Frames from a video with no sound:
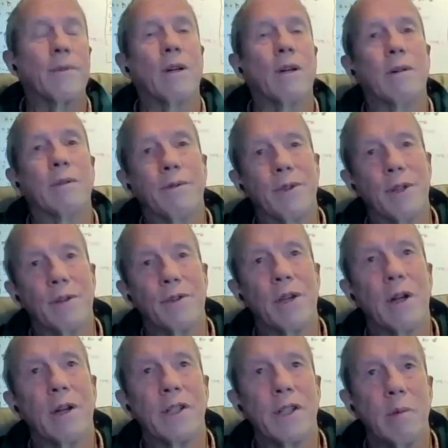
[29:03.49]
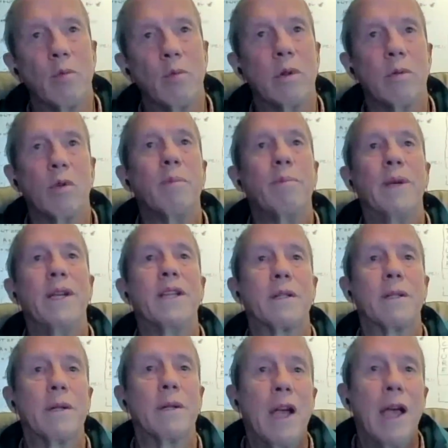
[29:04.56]
of sociology, would, would be
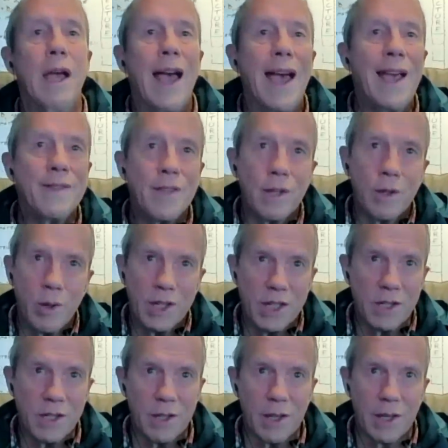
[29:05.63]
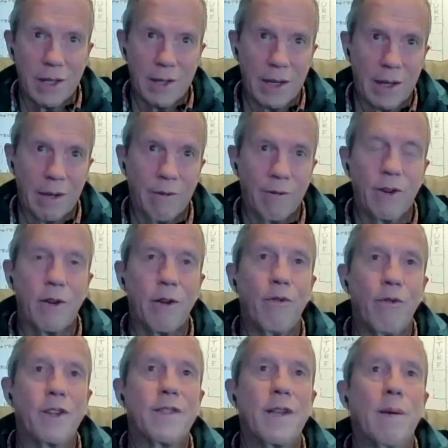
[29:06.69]
to answer questions like that. For,
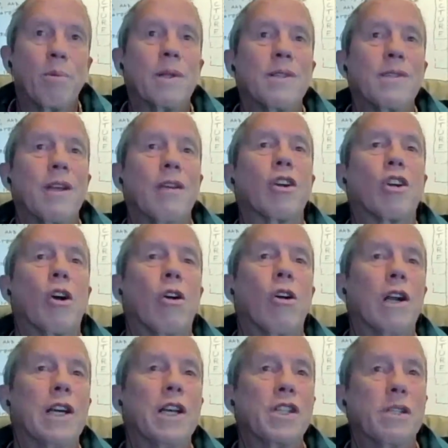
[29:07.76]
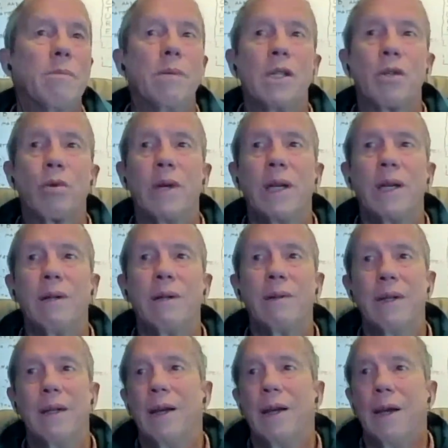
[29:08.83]
for example, is there a correlation
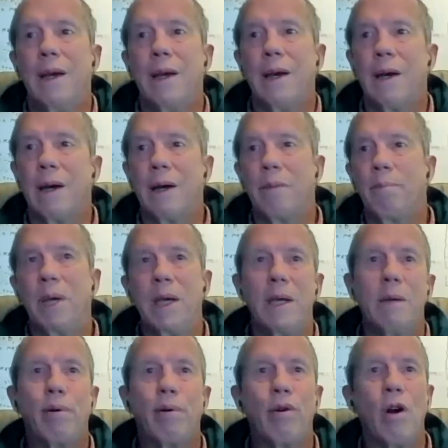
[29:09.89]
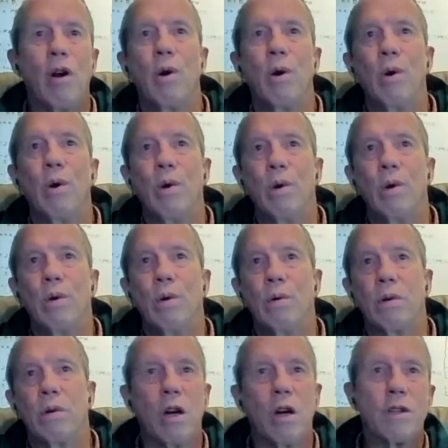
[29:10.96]
between uh, being
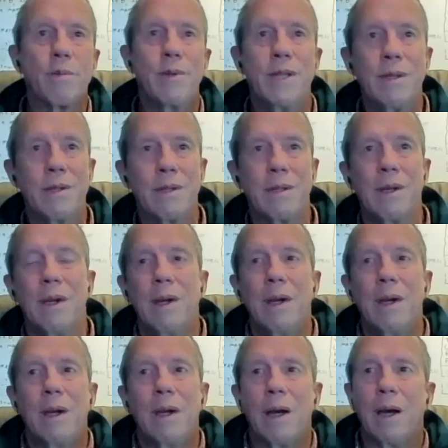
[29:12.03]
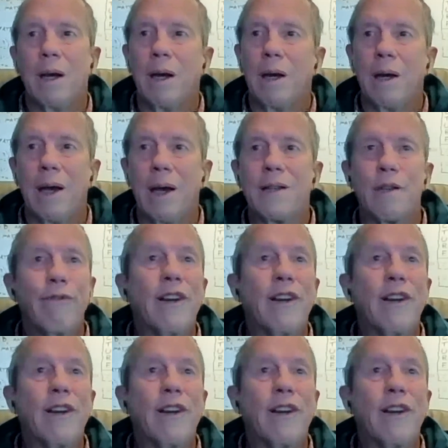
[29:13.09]
pro cosmist uh, as a